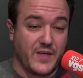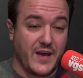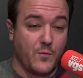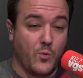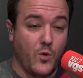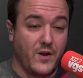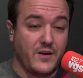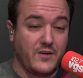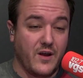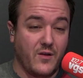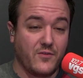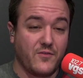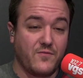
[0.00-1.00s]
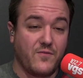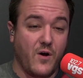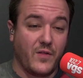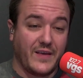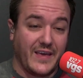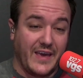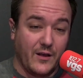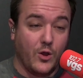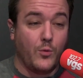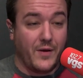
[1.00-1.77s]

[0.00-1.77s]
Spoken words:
They have one adult falling ill,